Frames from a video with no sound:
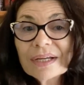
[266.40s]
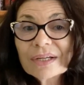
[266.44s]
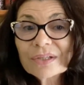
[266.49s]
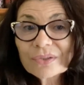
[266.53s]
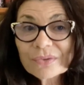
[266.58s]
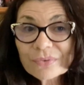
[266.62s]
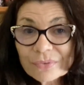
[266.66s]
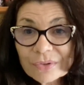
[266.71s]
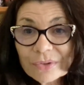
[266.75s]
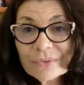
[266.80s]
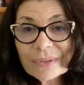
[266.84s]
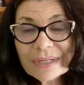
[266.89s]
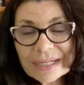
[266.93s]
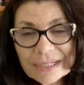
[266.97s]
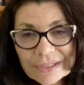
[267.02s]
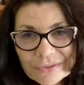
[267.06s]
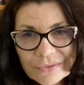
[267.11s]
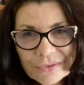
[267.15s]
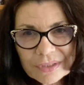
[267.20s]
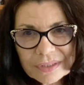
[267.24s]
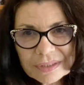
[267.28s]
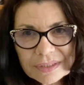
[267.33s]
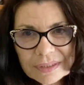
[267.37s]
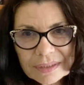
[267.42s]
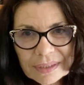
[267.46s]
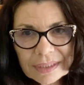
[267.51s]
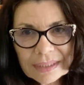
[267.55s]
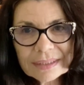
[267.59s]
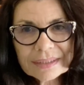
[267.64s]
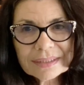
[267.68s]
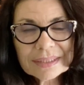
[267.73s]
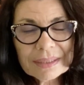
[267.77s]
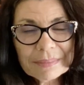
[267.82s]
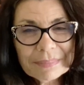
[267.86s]
true interest
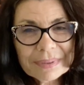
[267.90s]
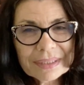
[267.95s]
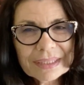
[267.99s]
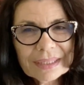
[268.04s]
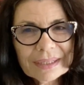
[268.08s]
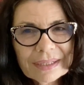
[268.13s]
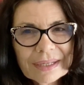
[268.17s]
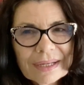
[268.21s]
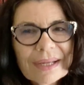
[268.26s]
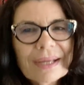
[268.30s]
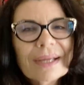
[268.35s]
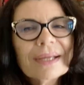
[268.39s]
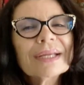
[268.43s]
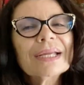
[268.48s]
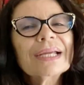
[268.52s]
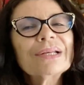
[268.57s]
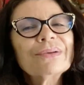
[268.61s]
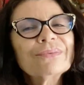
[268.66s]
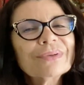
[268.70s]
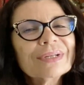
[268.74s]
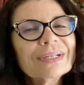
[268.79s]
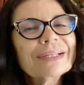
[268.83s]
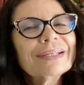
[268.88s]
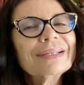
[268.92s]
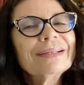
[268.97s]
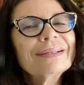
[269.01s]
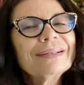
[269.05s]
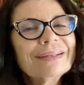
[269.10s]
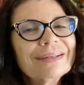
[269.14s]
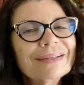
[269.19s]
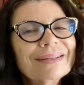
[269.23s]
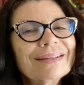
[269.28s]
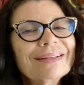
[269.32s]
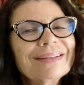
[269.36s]
in somebody can really
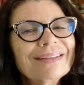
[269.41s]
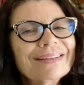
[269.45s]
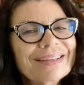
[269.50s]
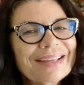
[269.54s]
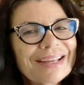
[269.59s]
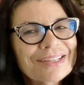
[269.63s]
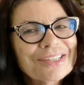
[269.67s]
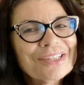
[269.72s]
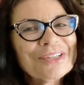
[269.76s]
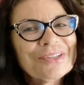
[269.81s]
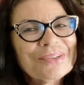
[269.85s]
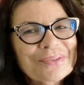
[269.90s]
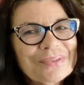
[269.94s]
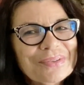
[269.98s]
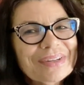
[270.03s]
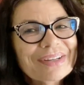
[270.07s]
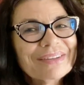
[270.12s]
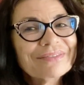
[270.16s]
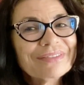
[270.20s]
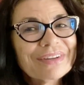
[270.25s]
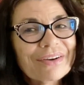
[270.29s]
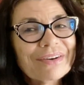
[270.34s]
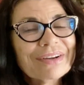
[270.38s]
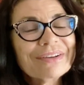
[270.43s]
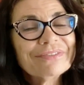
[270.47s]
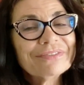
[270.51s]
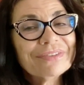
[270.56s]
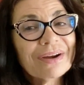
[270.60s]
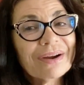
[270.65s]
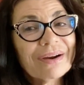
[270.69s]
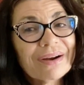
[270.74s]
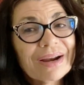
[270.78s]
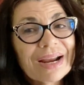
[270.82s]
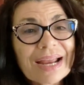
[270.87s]
get you very far.